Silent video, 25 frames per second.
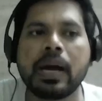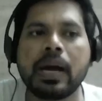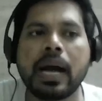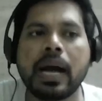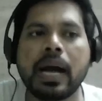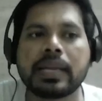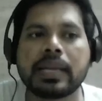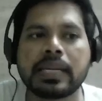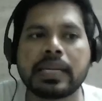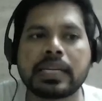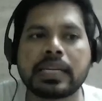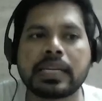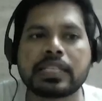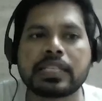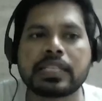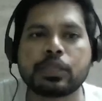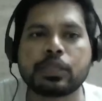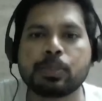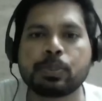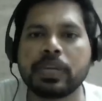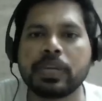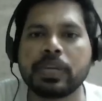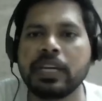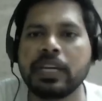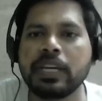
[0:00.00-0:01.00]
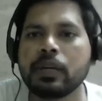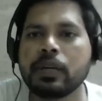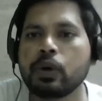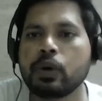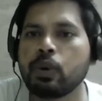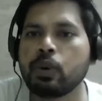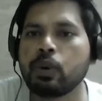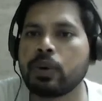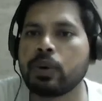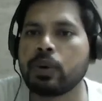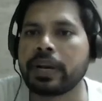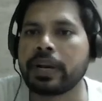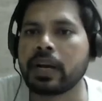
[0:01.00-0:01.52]
And that is simply
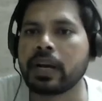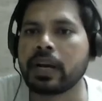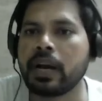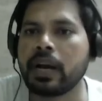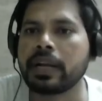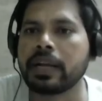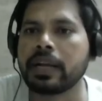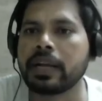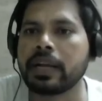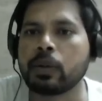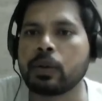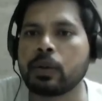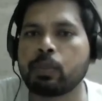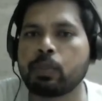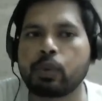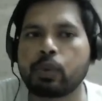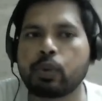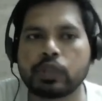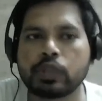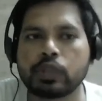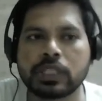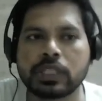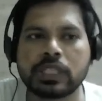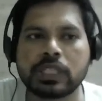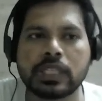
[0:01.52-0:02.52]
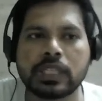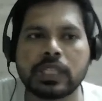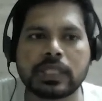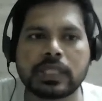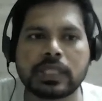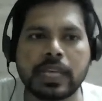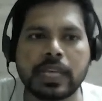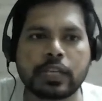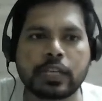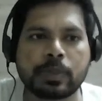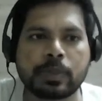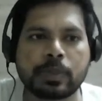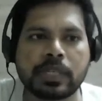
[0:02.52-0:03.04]
regarding progestins,
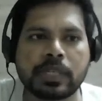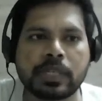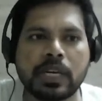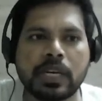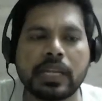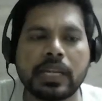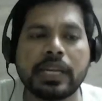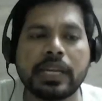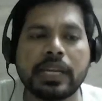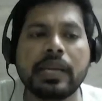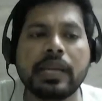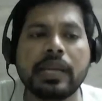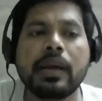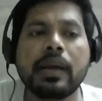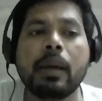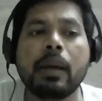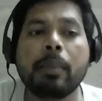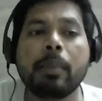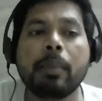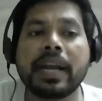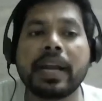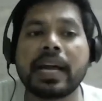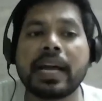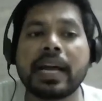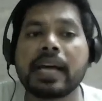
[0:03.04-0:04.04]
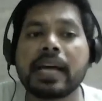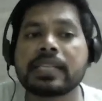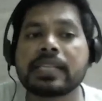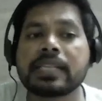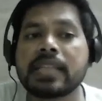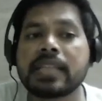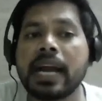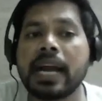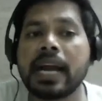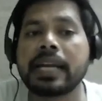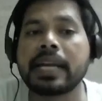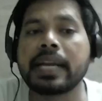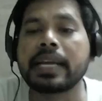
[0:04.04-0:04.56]
especially
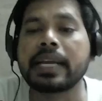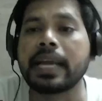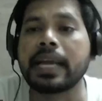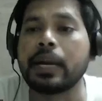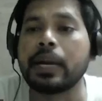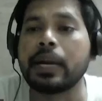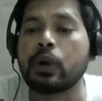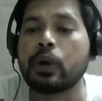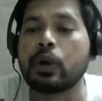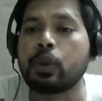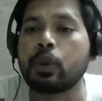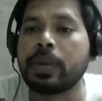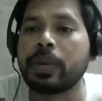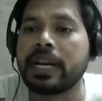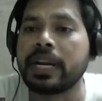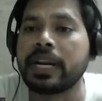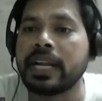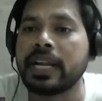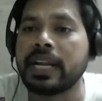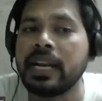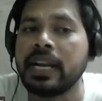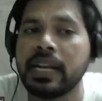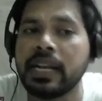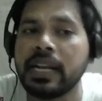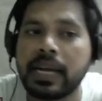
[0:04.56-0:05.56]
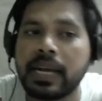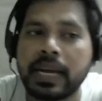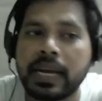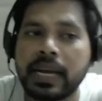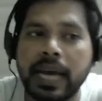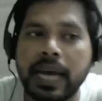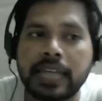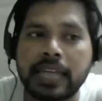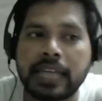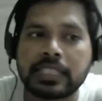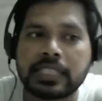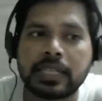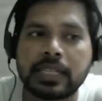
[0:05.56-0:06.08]
metastatic endometrial
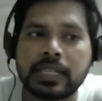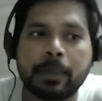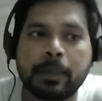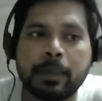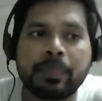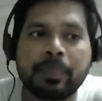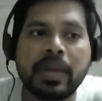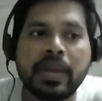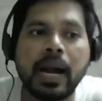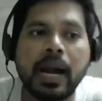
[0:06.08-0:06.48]
cancer.